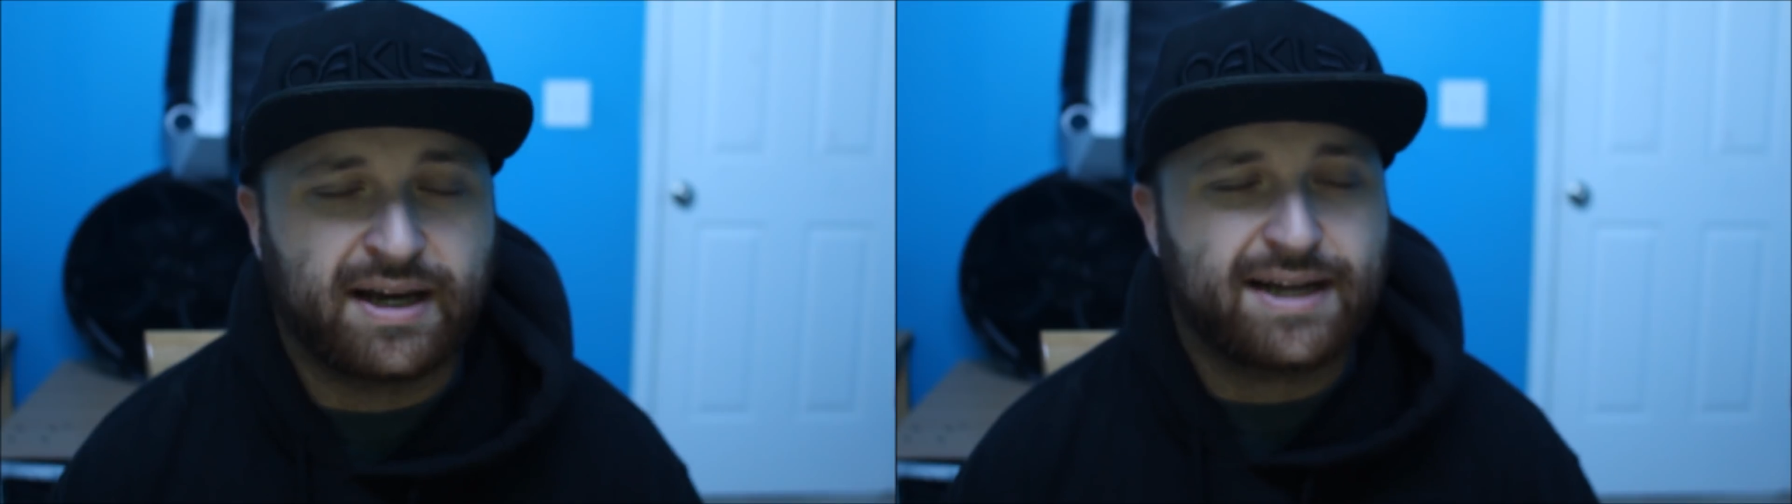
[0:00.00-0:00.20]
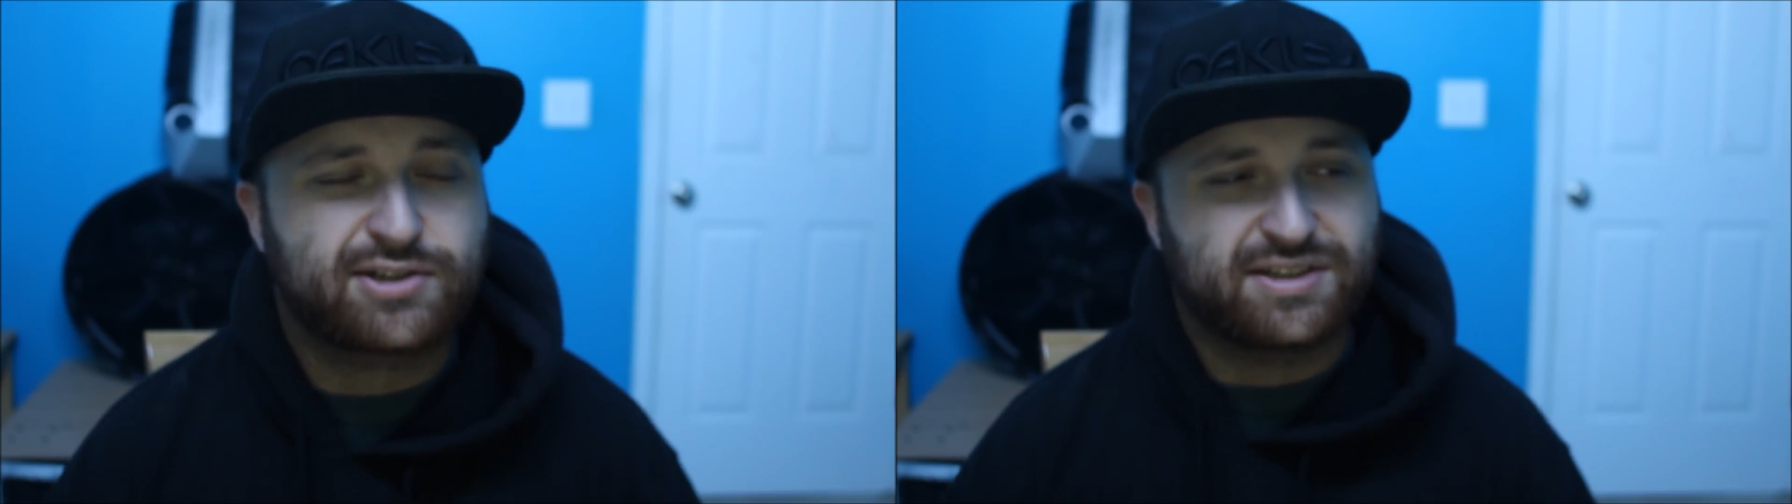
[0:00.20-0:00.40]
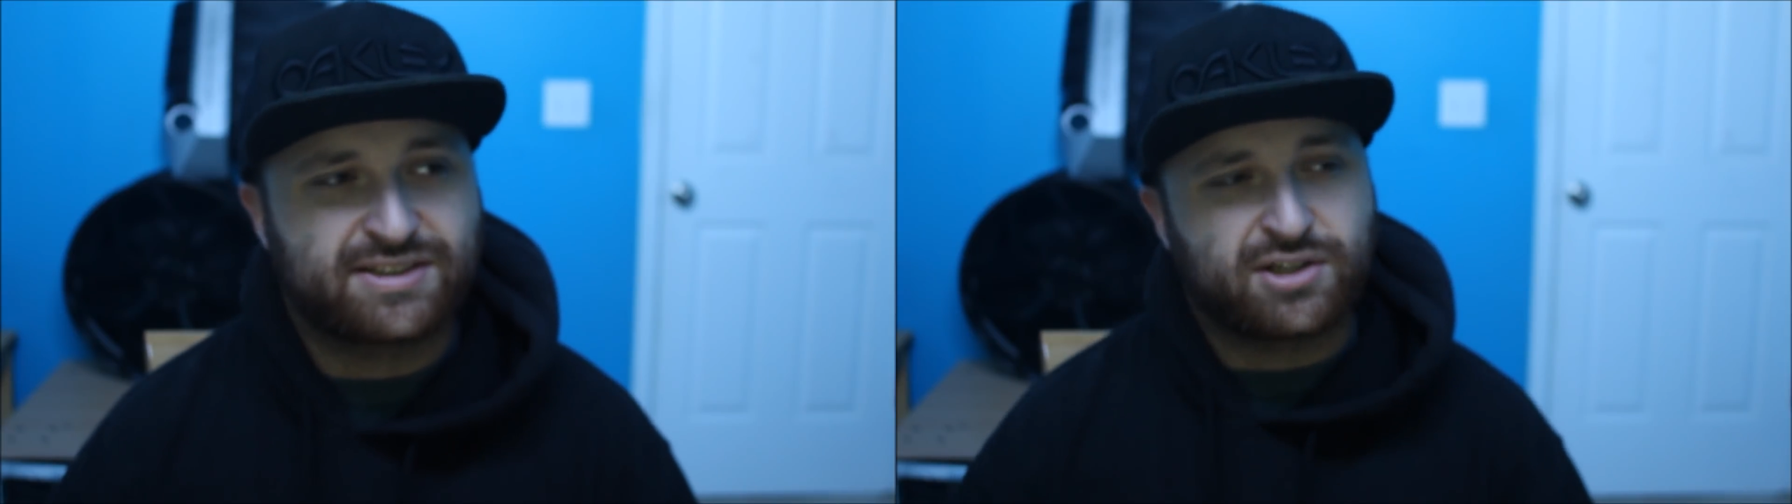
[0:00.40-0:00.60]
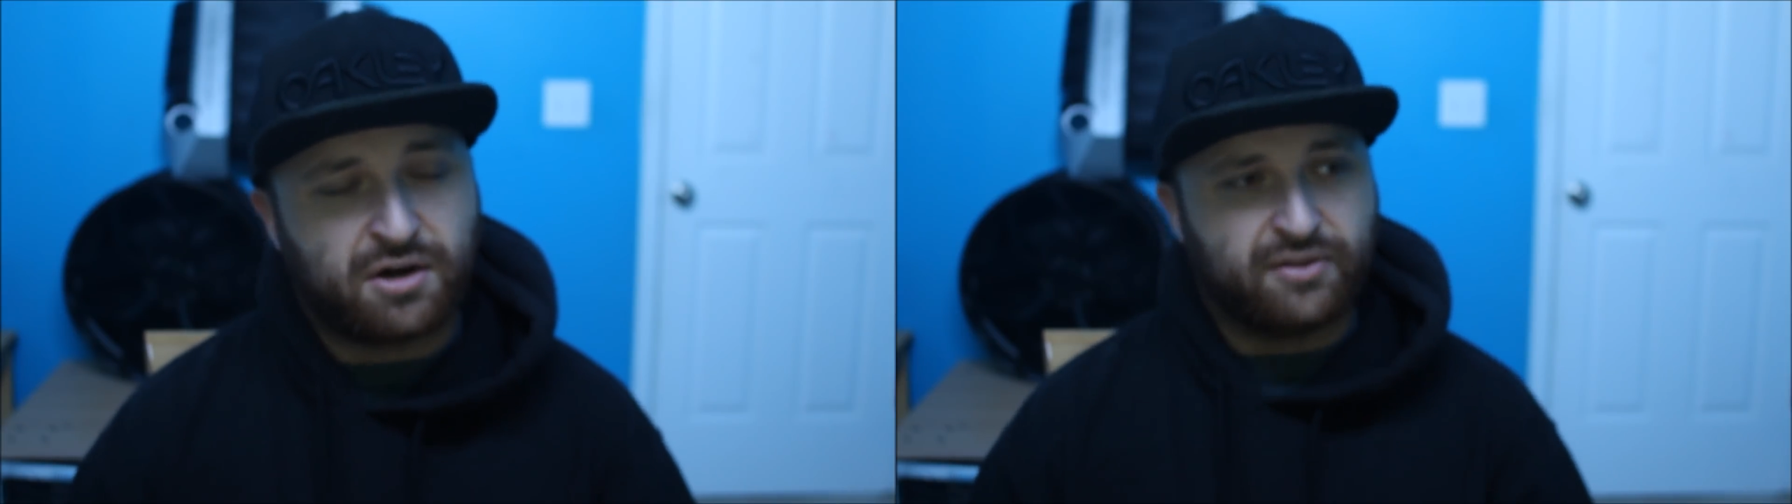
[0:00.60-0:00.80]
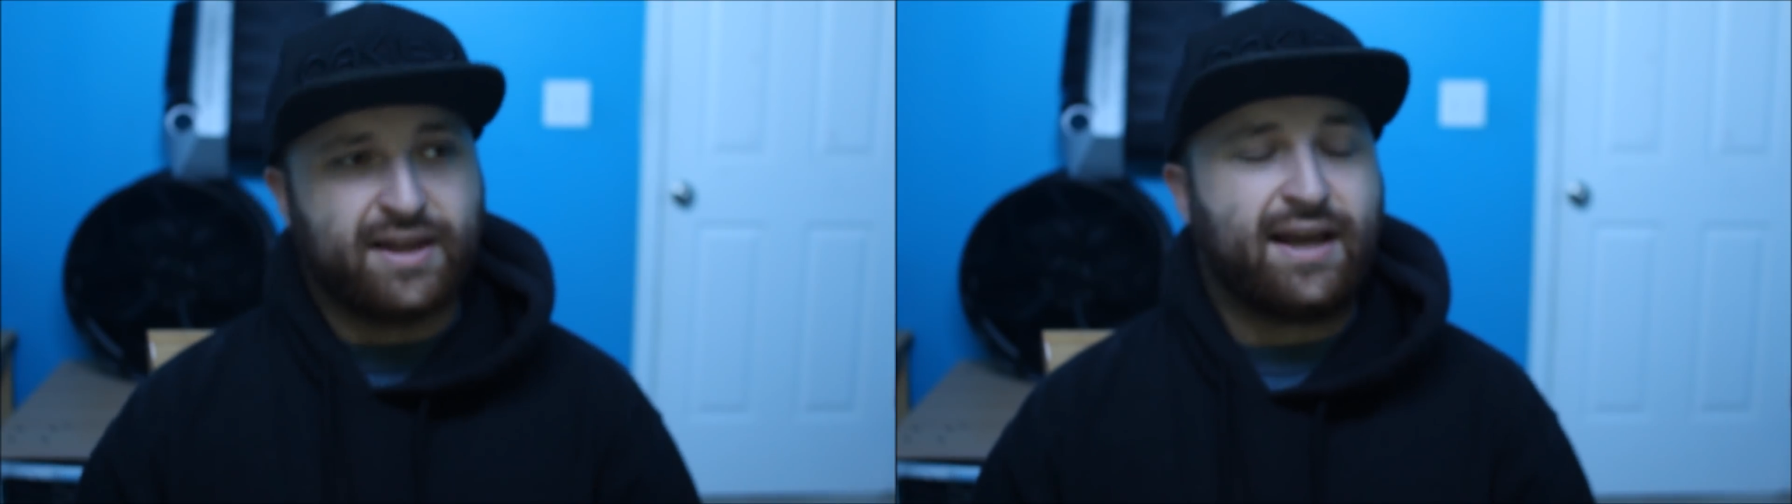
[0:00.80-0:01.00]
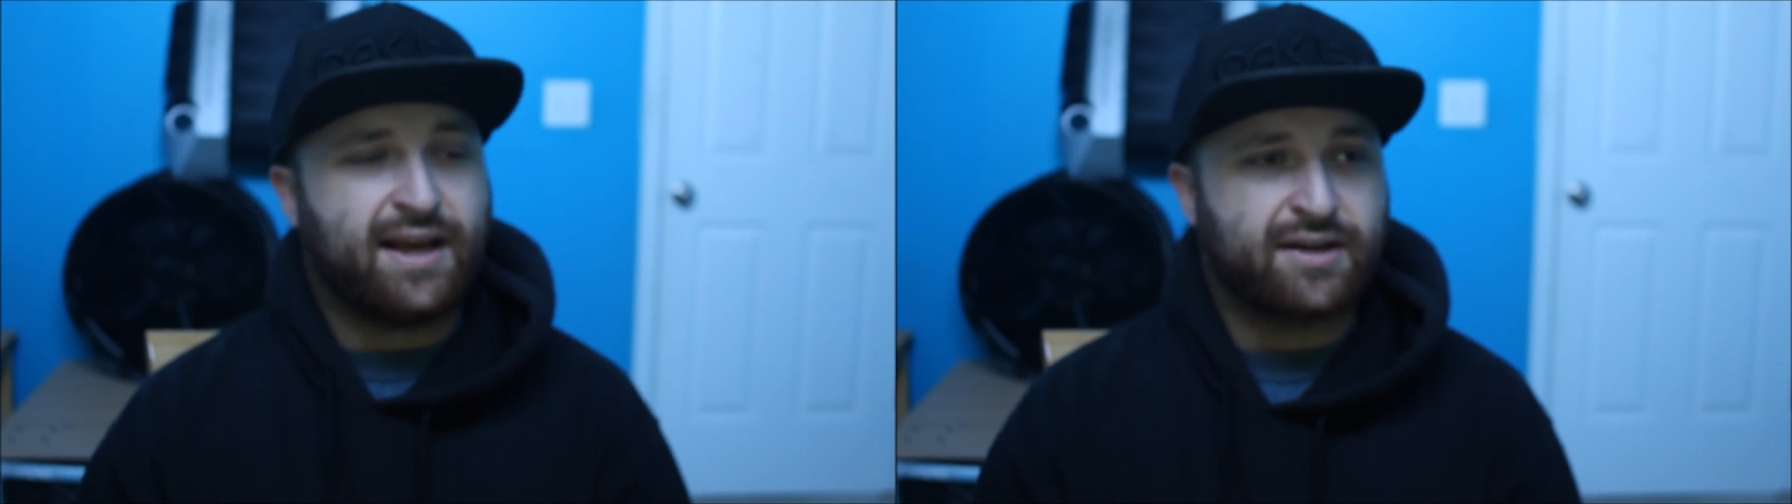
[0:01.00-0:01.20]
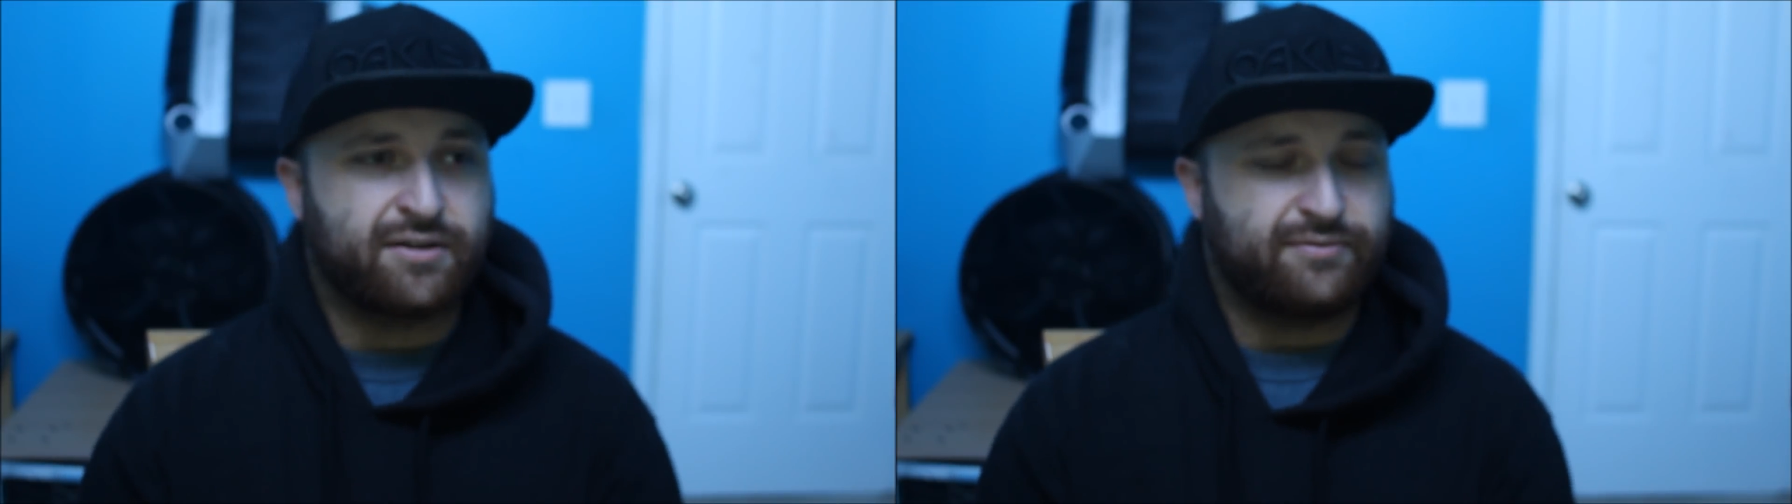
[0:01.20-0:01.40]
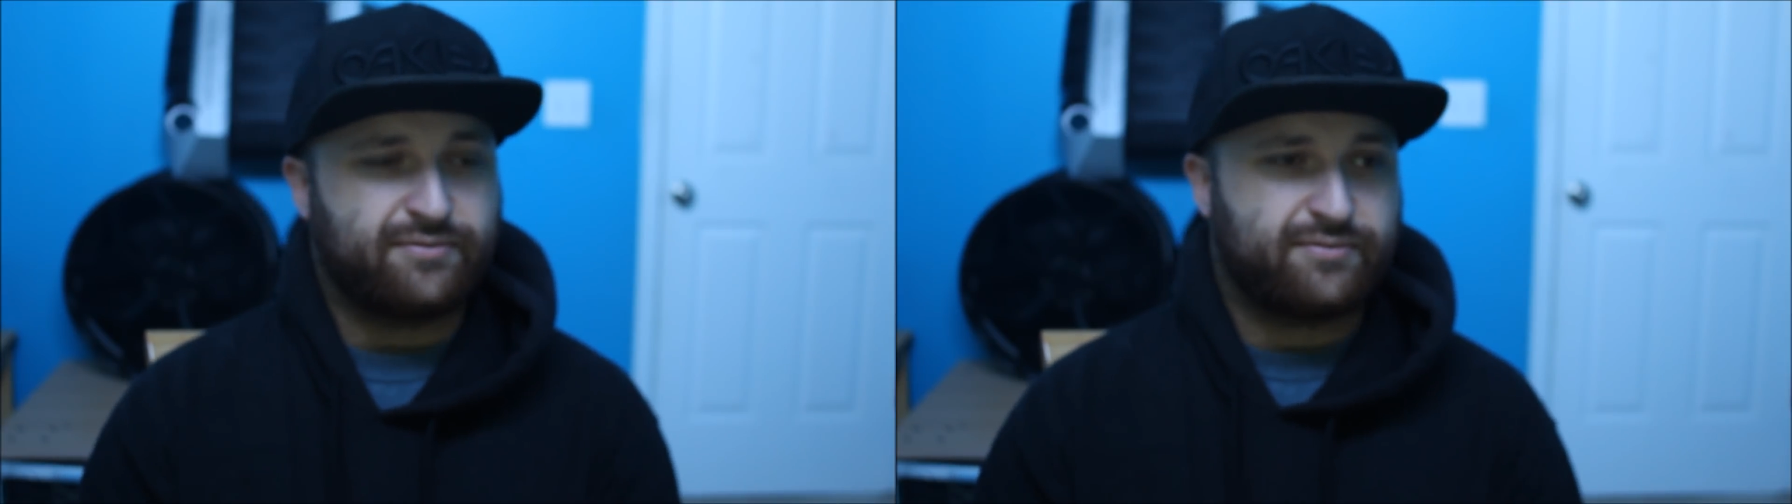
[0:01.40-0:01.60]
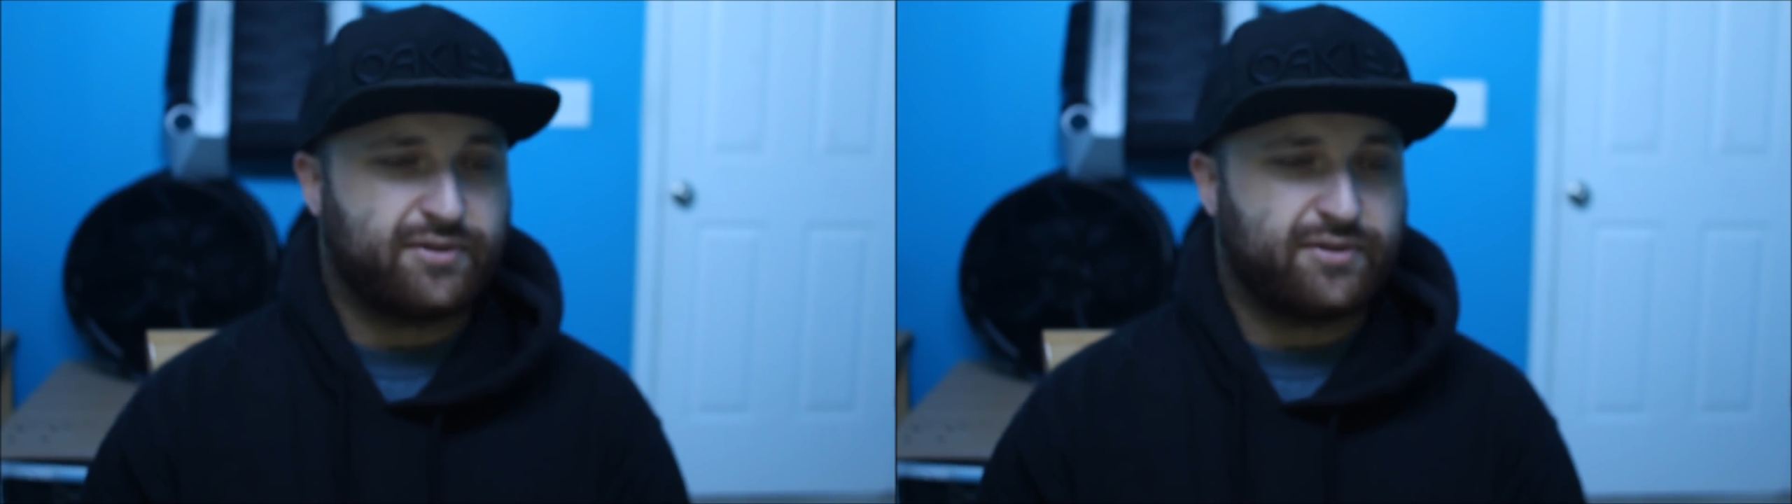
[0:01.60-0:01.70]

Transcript: I actually saw they had a